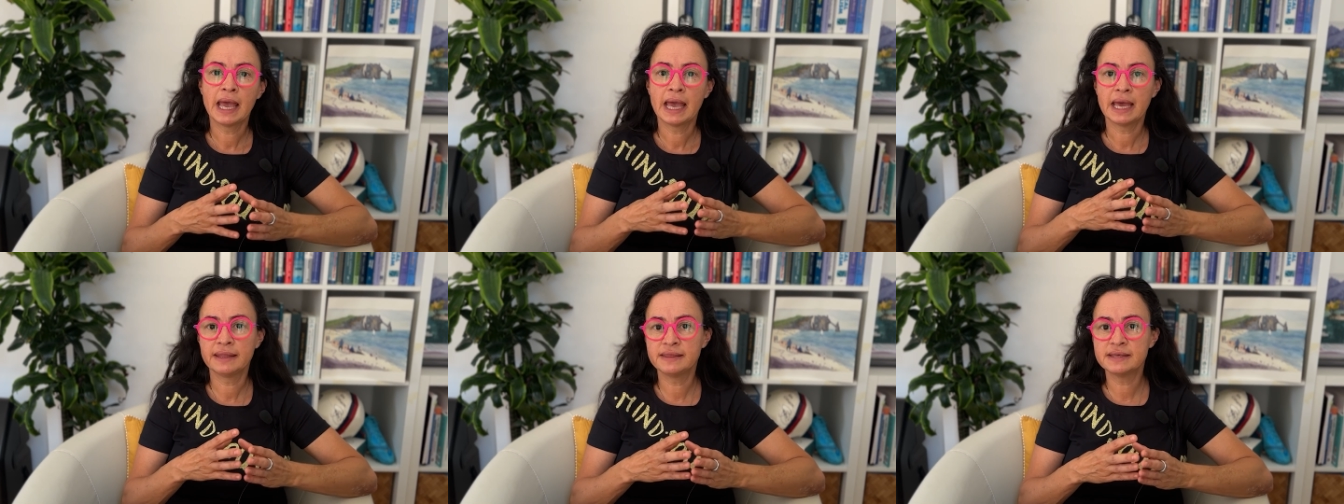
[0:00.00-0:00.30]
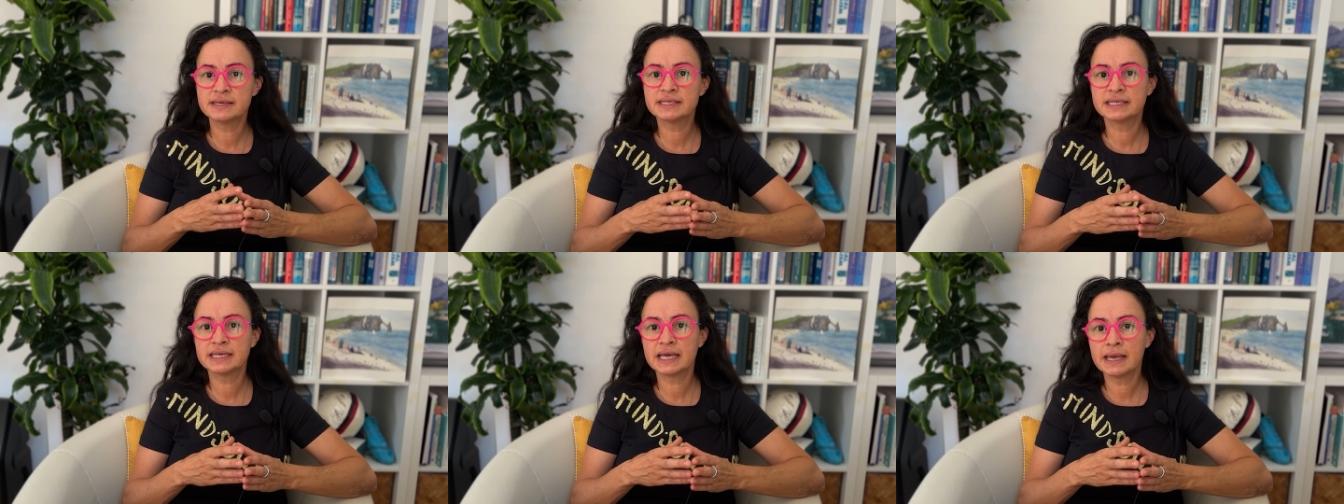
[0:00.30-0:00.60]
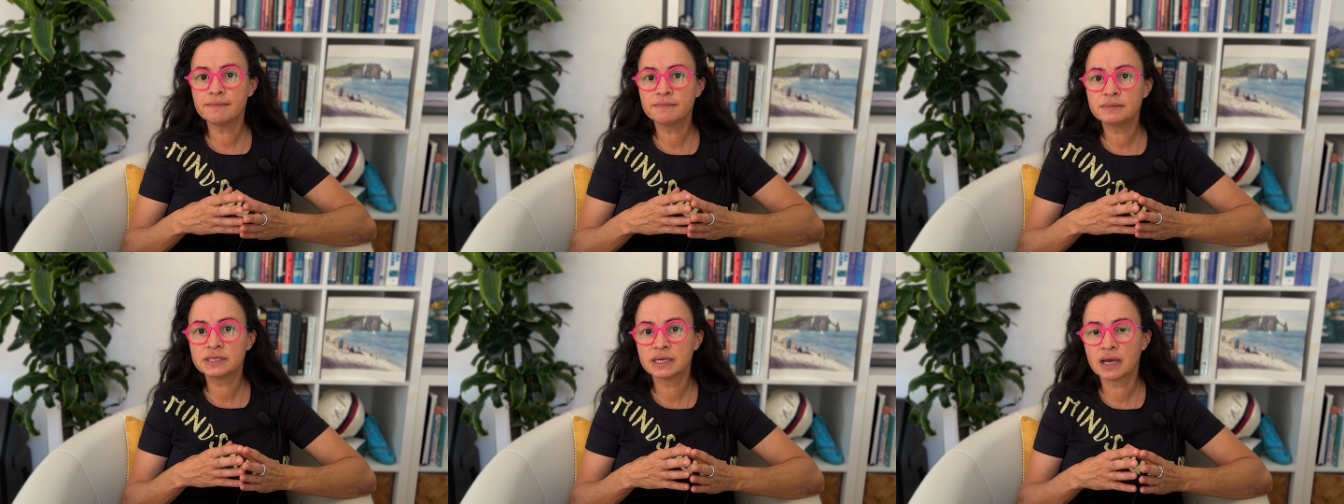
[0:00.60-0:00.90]
At the
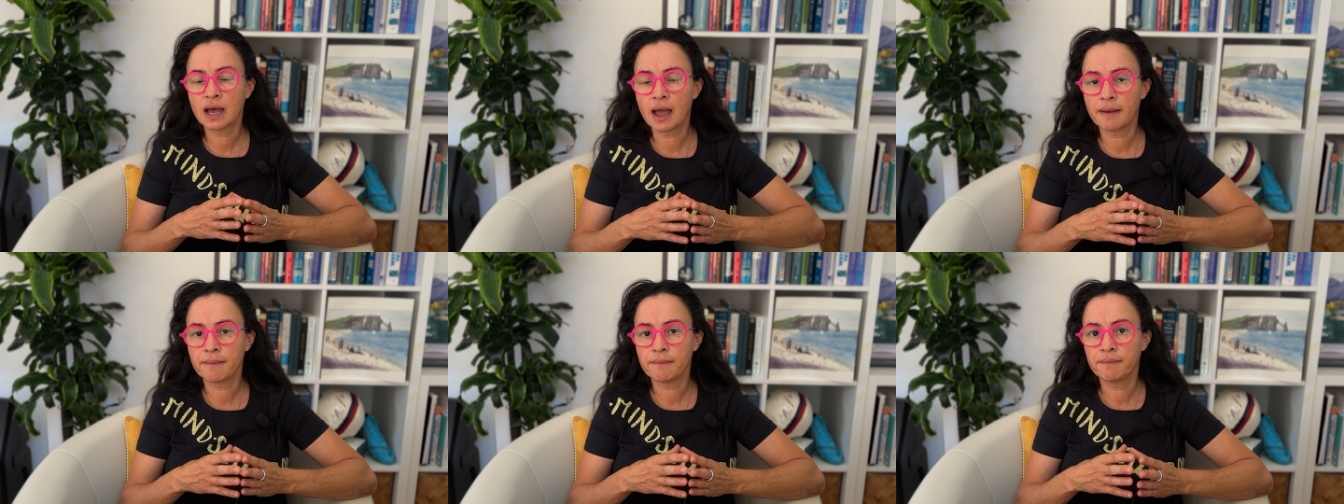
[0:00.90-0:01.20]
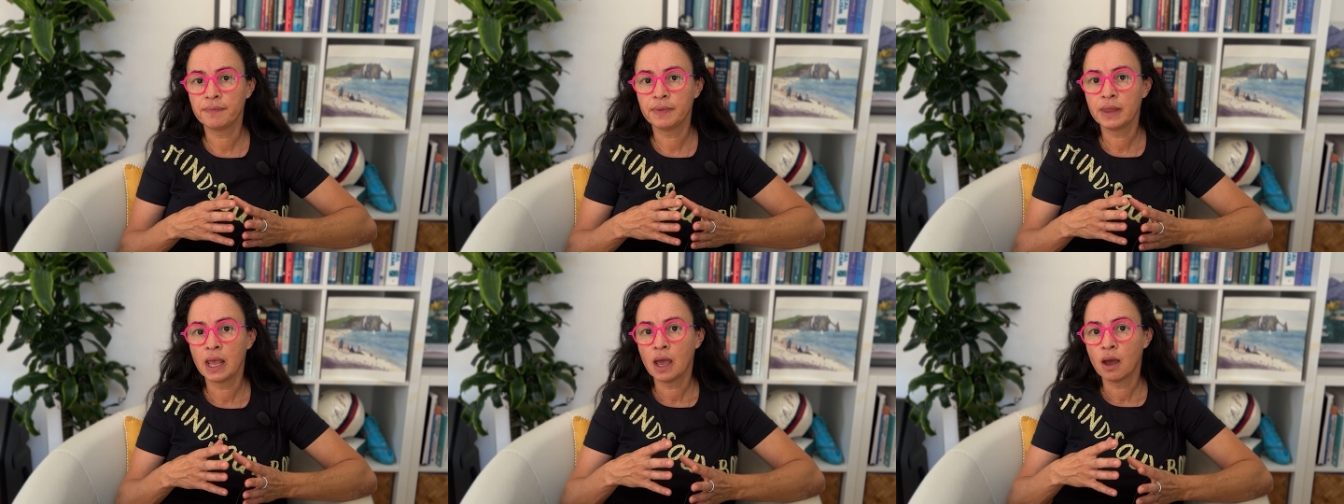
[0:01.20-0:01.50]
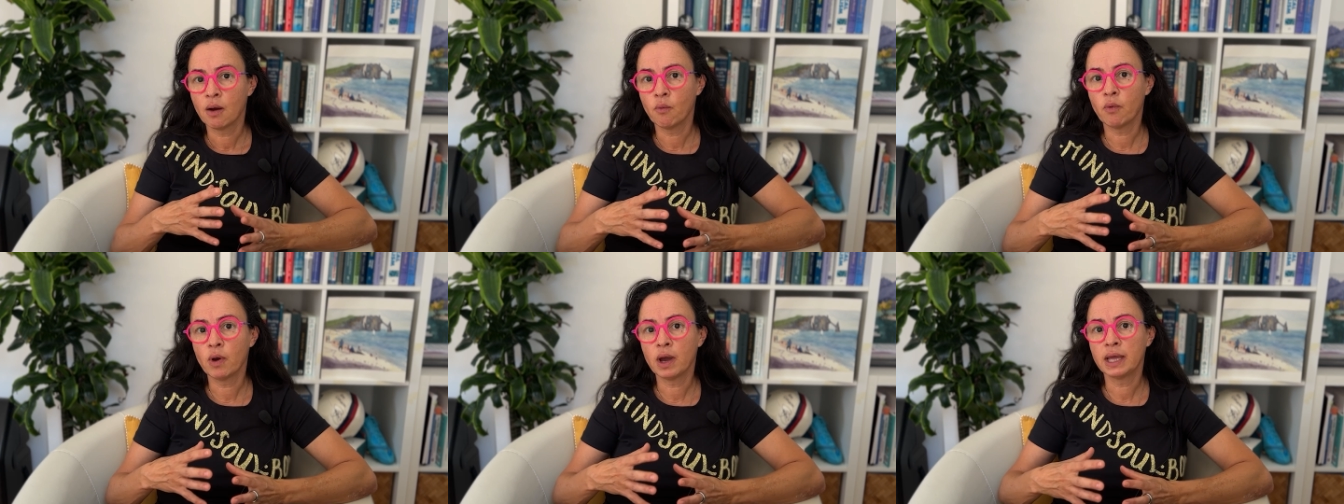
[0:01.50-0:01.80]
same time,
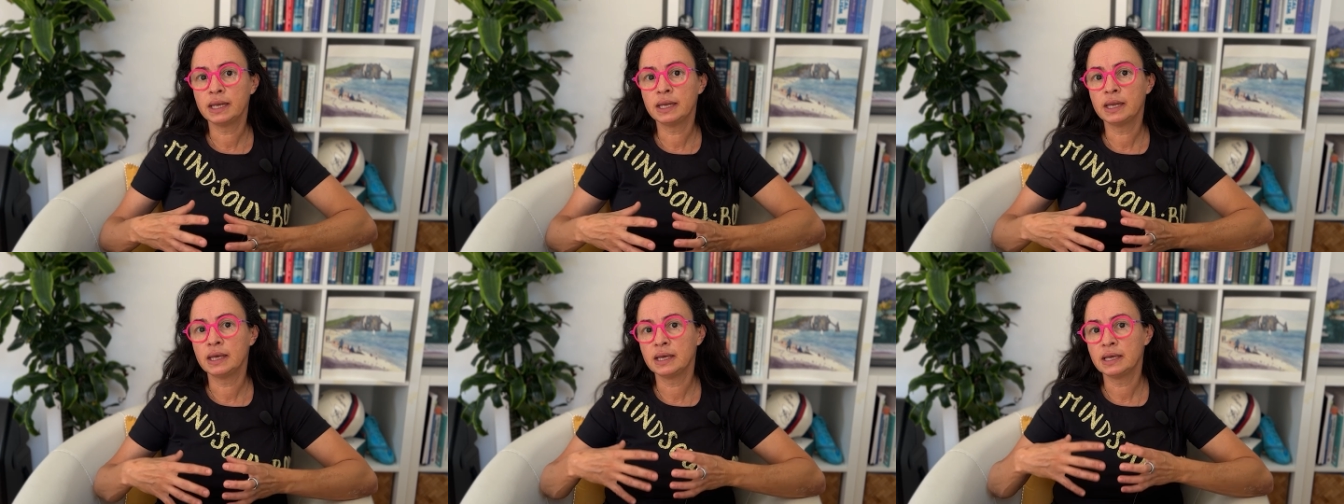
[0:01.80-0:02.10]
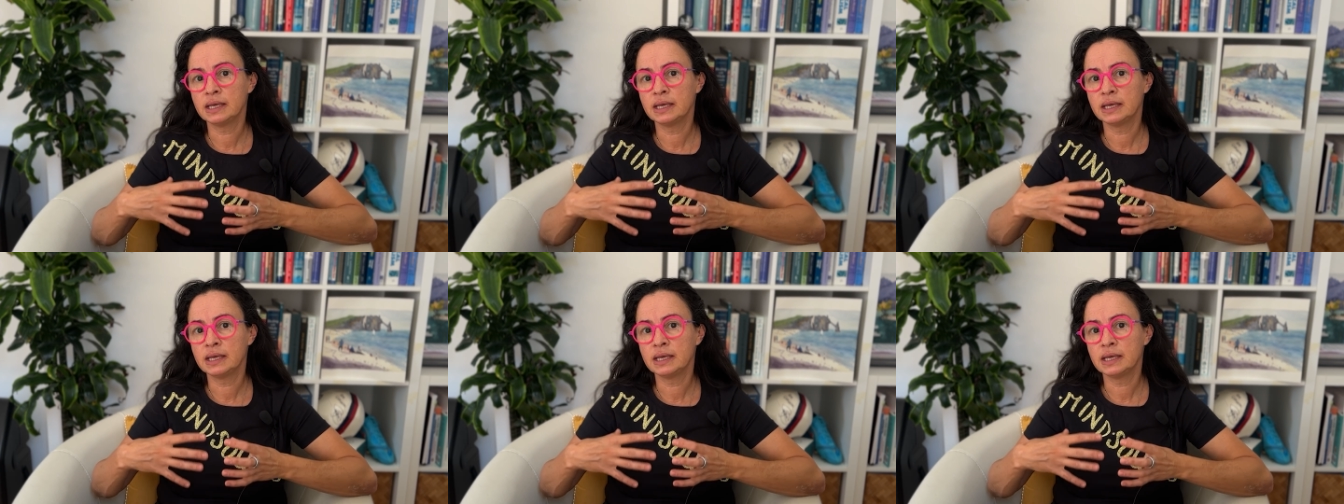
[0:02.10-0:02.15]
when